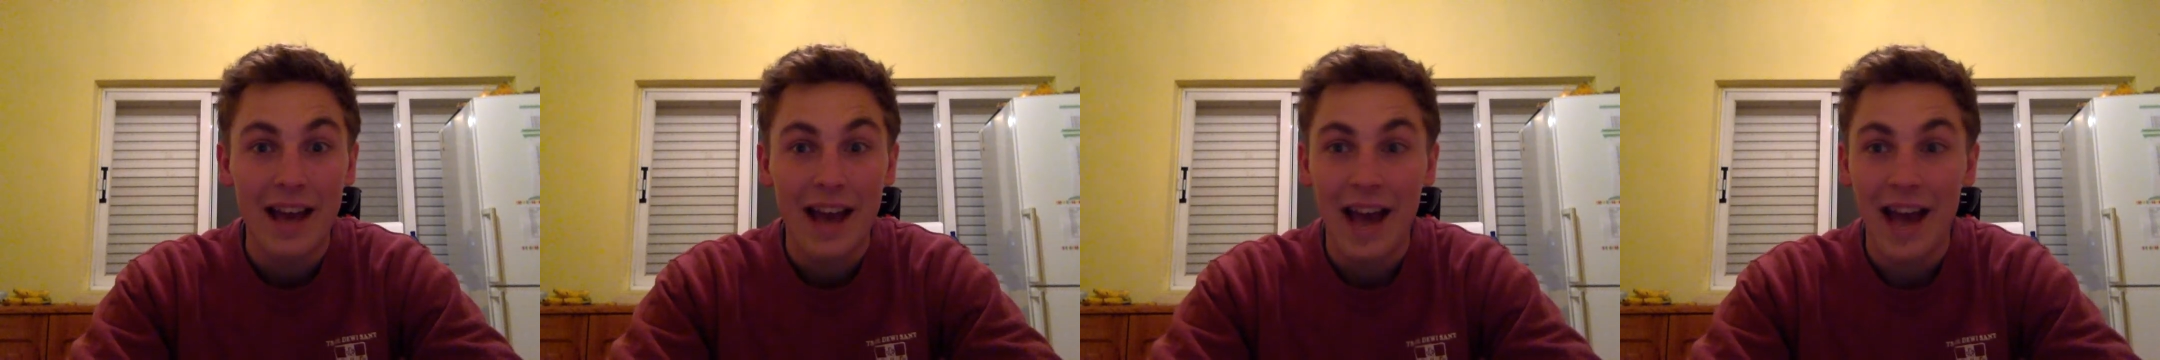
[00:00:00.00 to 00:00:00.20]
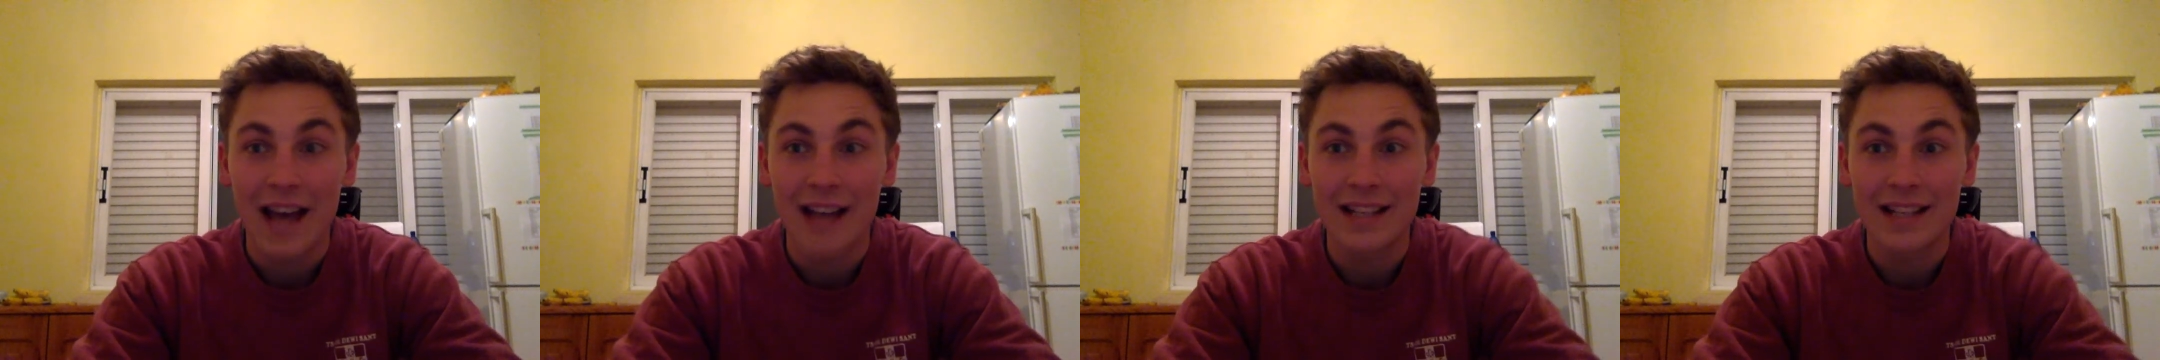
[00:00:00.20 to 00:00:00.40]

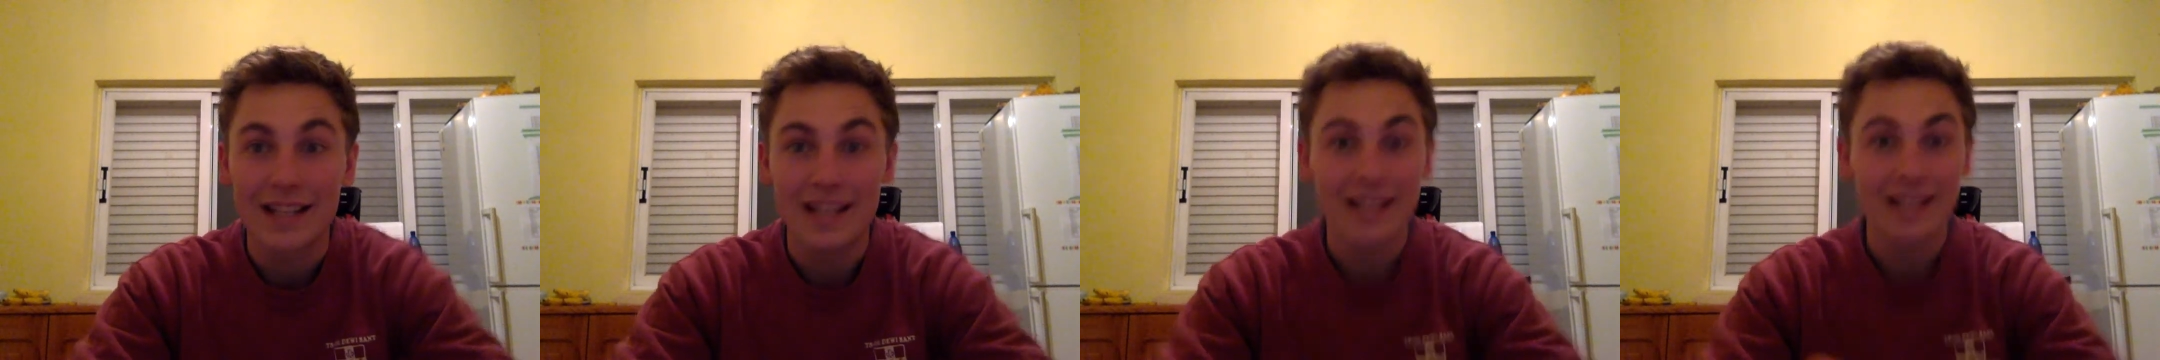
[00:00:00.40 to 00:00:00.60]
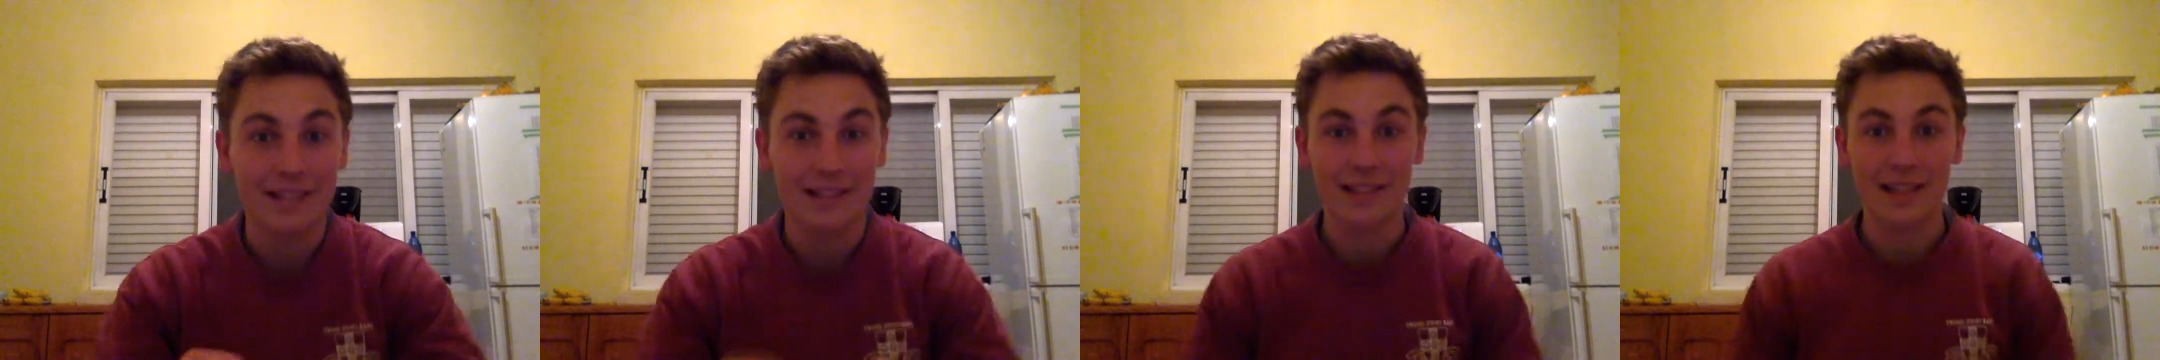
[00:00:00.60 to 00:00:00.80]
And
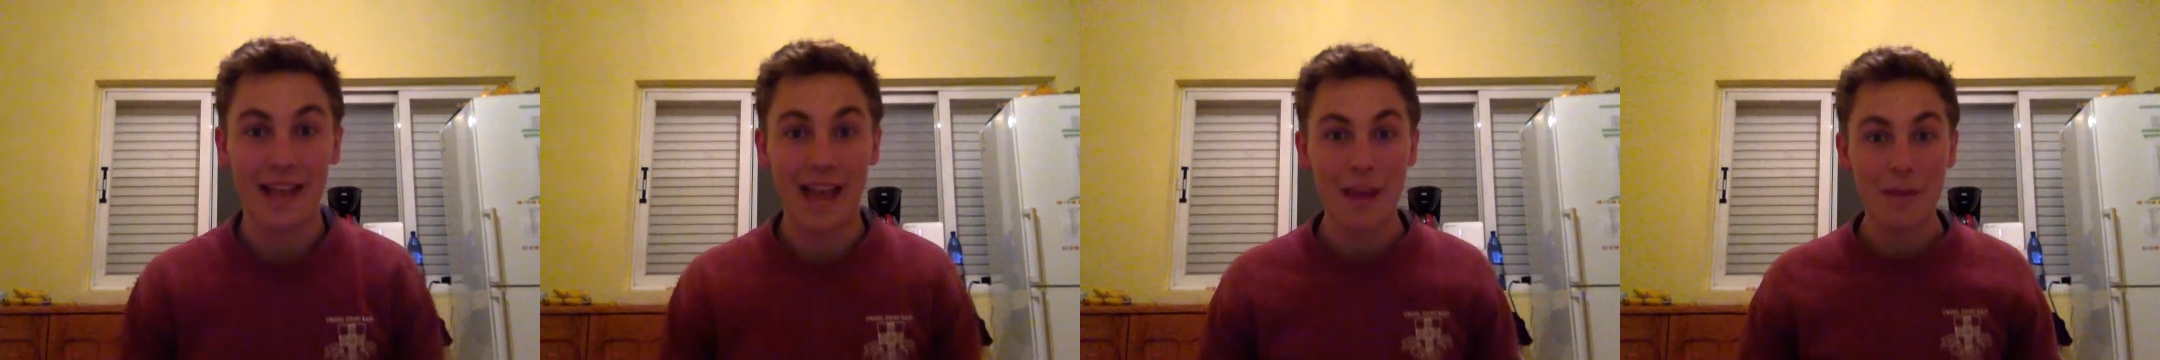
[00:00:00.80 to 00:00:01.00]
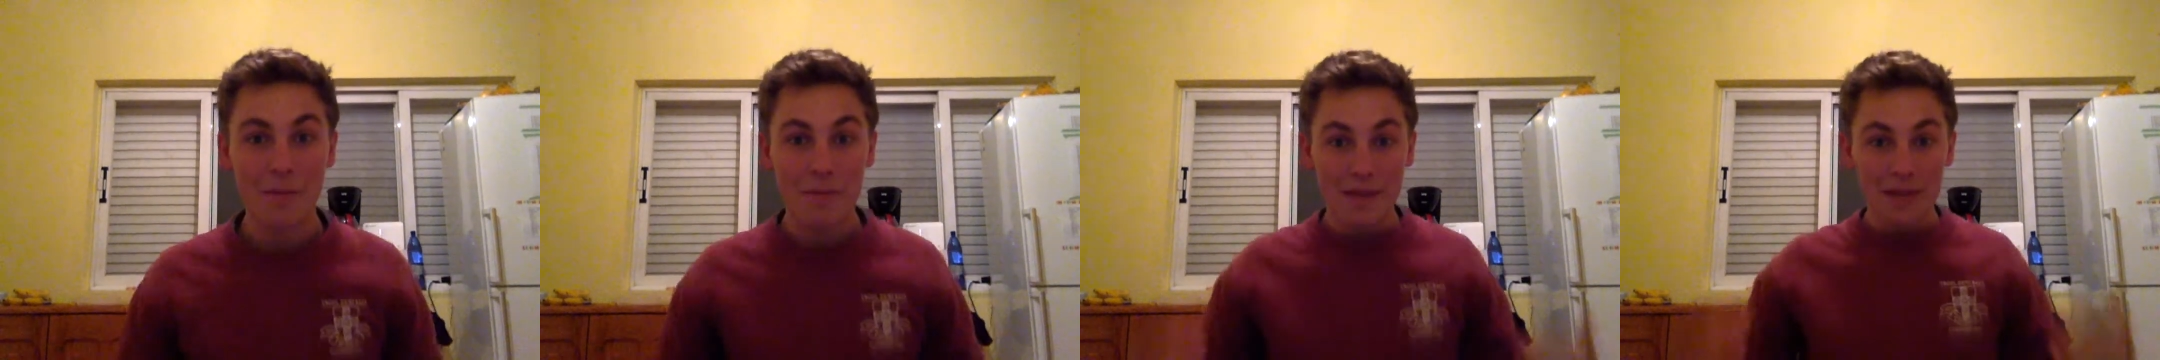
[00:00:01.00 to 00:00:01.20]
he
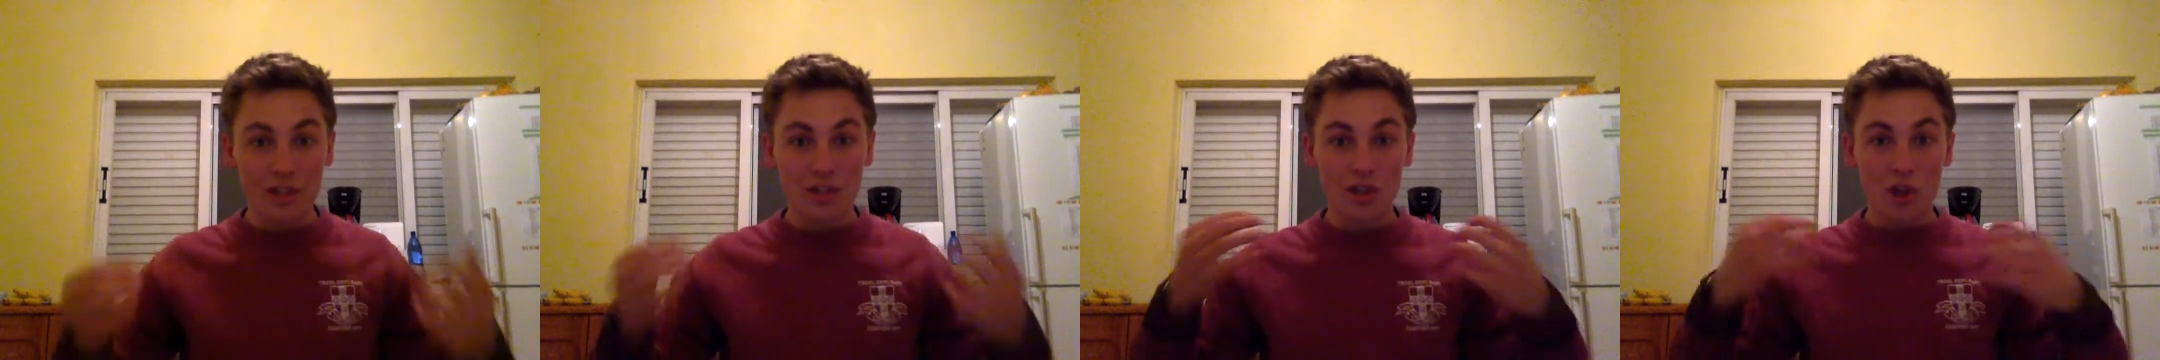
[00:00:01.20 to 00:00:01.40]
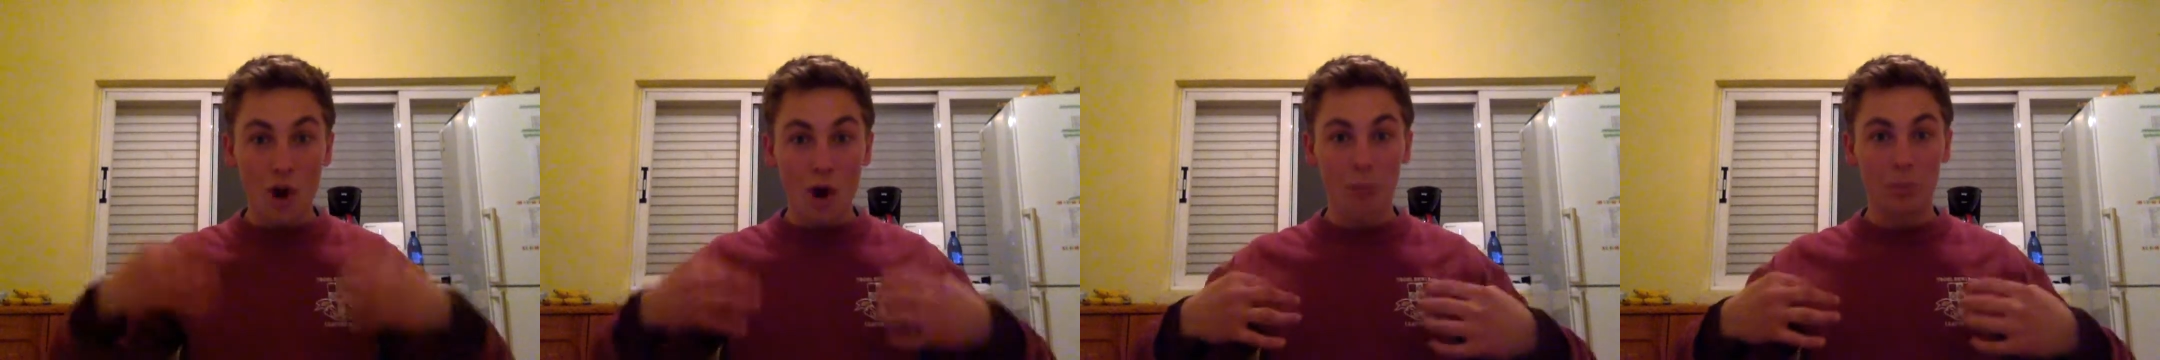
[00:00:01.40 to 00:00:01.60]
came in
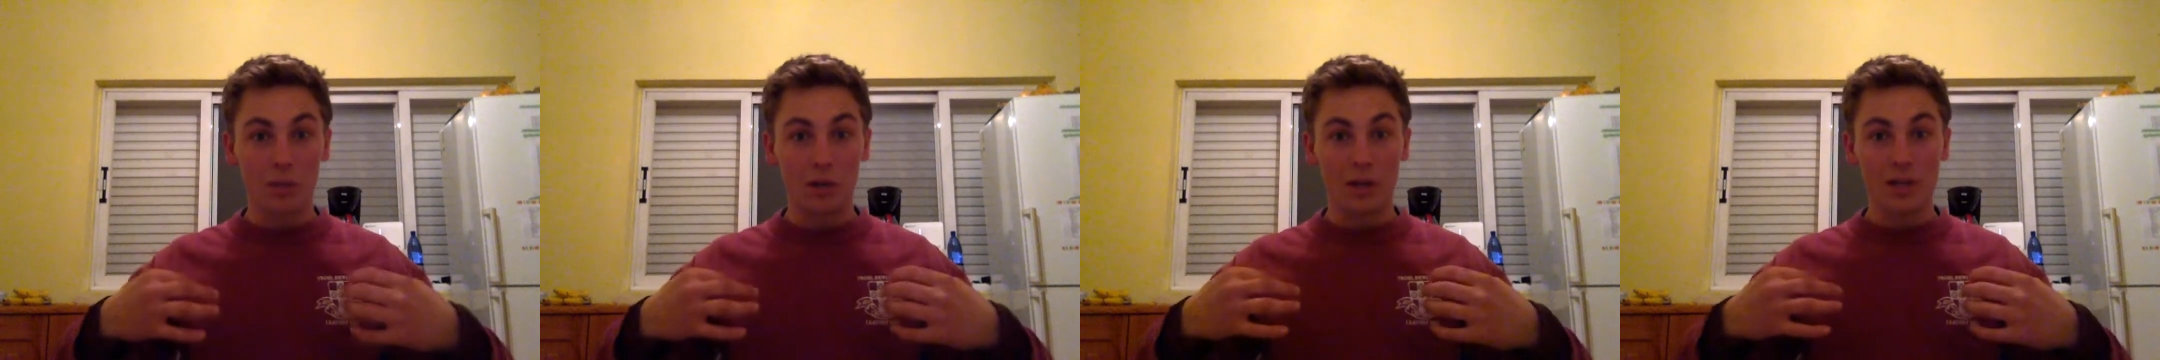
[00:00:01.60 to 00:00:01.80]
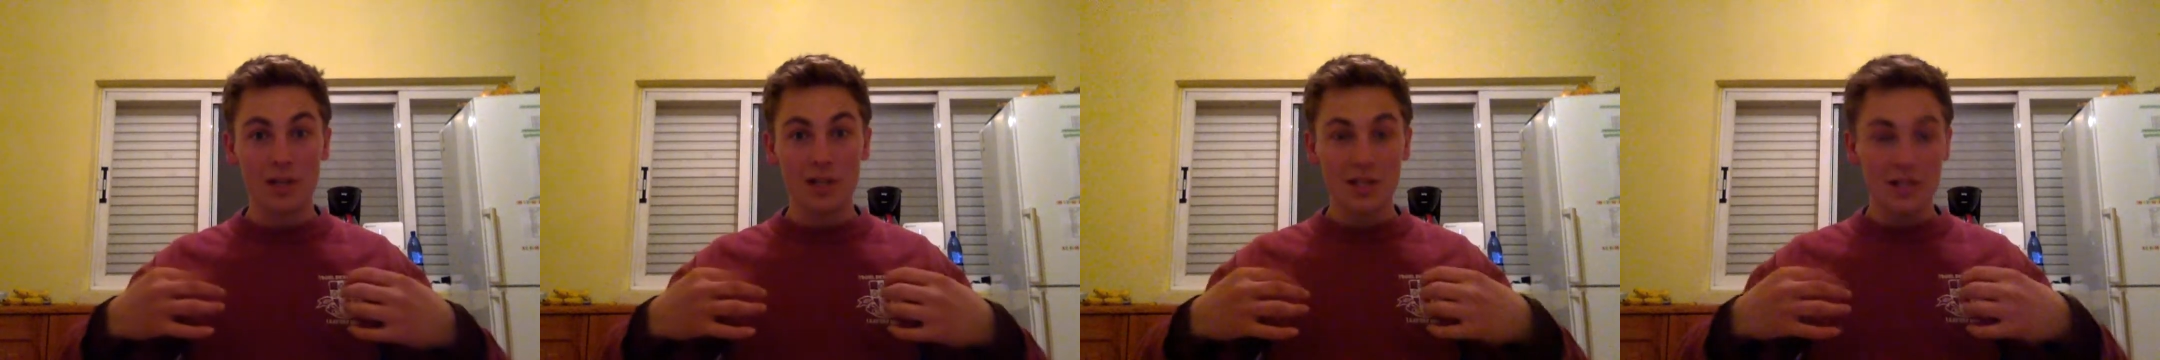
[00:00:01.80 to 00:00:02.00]

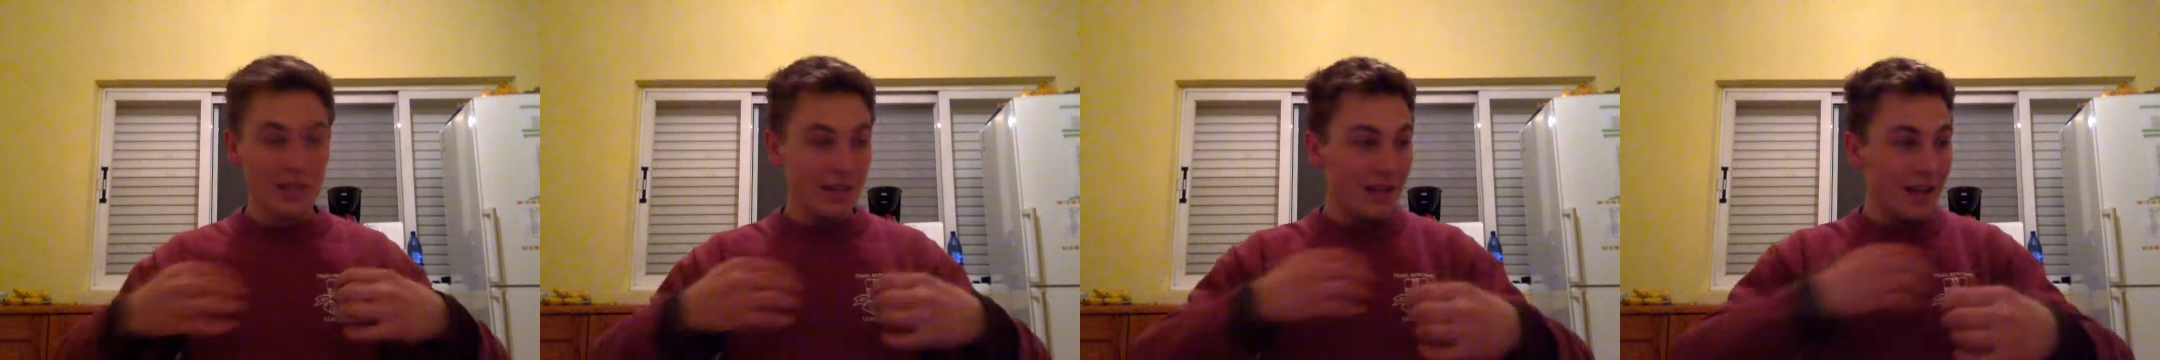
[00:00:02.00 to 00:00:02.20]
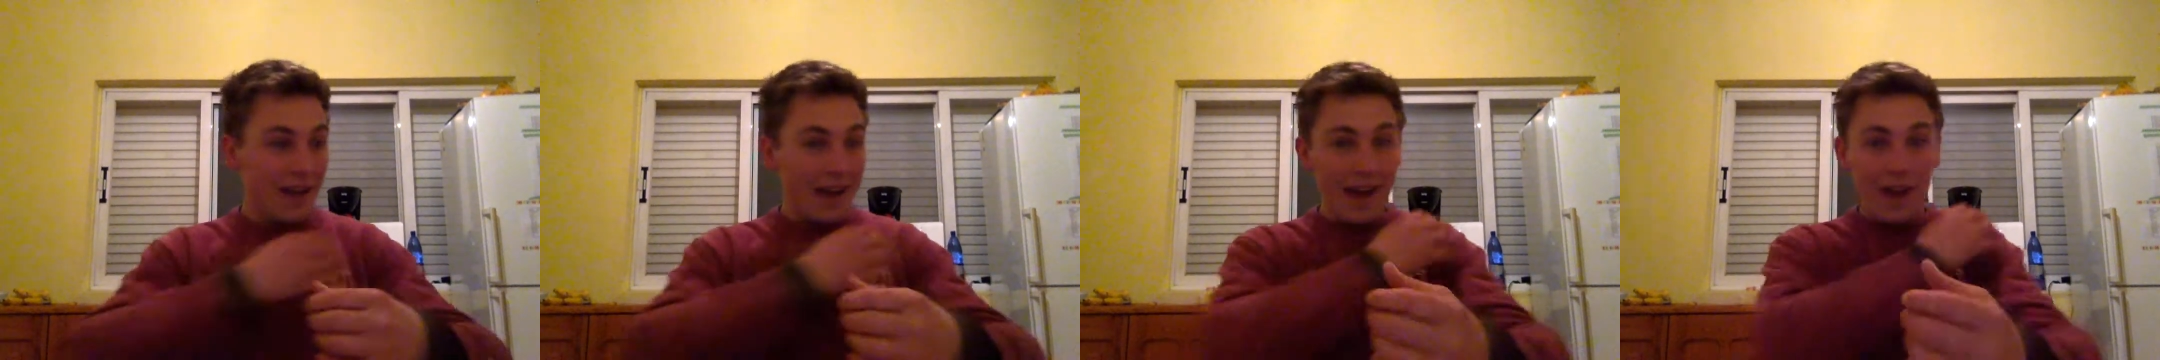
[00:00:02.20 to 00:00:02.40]
topless